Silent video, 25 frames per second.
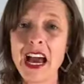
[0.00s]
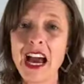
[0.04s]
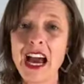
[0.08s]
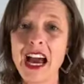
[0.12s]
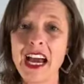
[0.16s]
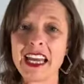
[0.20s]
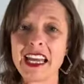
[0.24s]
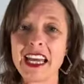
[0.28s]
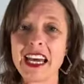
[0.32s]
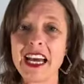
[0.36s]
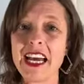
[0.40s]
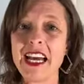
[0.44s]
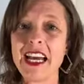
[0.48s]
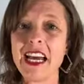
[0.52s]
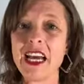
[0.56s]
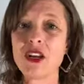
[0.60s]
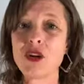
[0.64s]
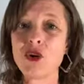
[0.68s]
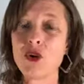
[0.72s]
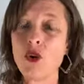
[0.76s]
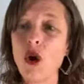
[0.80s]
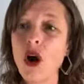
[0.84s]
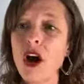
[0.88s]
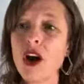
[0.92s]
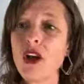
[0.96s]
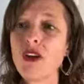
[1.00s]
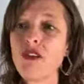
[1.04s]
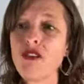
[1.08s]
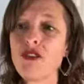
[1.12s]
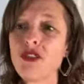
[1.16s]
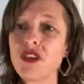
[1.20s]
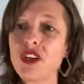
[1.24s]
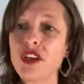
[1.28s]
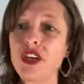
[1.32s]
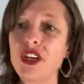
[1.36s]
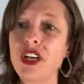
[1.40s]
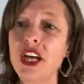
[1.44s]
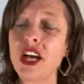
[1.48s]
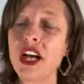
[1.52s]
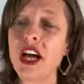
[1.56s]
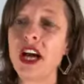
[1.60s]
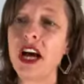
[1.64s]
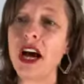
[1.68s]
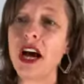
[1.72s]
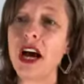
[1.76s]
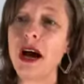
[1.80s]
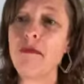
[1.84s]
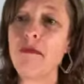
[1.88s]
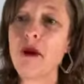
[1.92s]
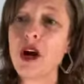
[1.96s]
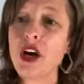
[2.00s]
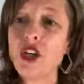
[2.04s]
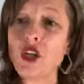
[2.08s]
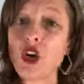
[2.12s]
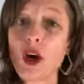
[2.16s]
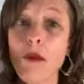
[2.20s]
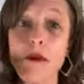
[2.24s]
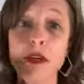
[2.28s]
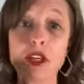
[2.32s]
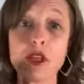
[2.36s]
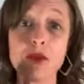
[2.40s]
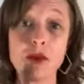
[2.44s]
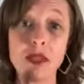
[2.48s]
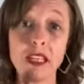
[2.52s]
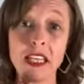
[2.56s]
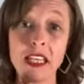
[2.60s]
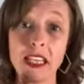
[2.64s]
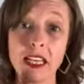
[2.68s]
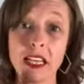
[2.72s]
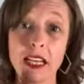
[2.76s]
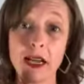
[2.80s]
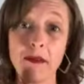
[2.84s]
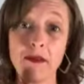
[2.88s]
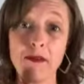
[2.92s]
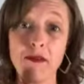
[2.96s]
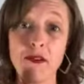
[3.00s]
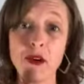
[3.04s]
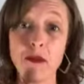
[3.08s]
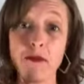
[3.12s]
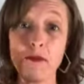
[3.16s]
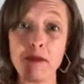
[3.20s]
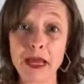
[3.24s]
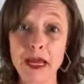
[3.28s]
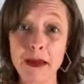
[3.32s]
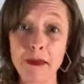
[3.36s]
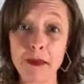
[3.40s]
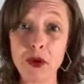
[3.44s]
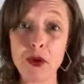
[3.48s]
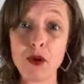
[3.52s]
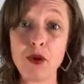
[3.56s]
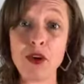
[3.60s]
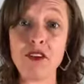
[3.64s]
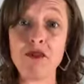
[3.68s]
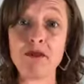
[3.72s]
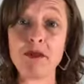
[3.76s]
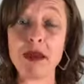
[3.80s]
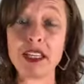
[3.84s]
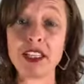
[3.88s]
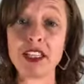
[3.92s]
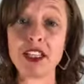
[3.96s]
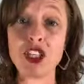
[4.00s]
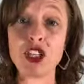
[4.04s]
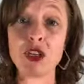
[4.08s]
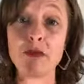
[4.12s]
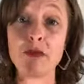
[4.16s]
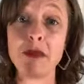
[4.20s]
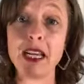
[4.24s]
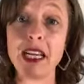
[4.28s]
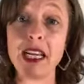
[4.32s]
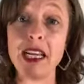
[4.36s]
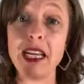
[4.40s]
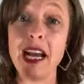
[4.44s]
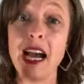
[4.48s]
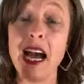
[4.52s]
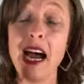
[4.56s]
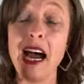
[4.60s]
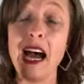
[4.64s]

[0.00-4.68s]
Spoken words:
Okay. And quite often my topics will either come from people who have messaged me,